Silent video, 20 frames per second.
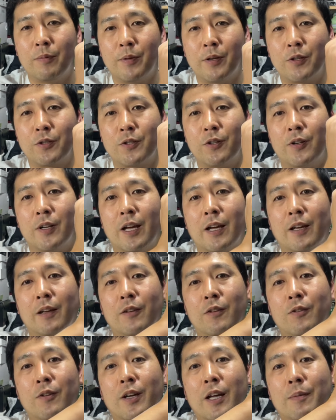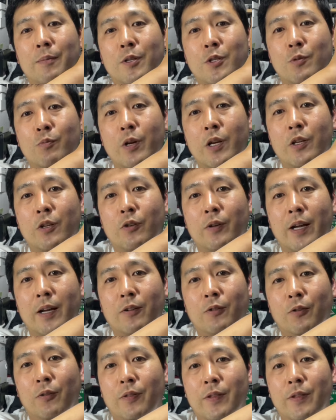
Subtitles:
because you're going to be spraining your ankle